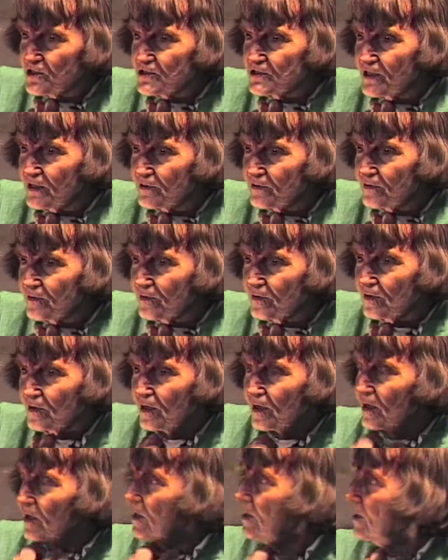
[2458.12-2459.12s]
isn't it? Yeah.
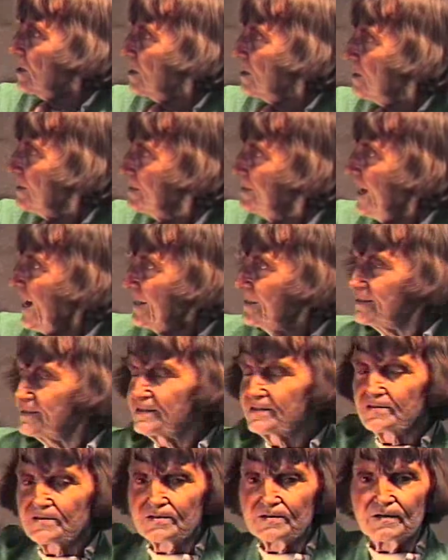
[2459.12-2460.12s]
That's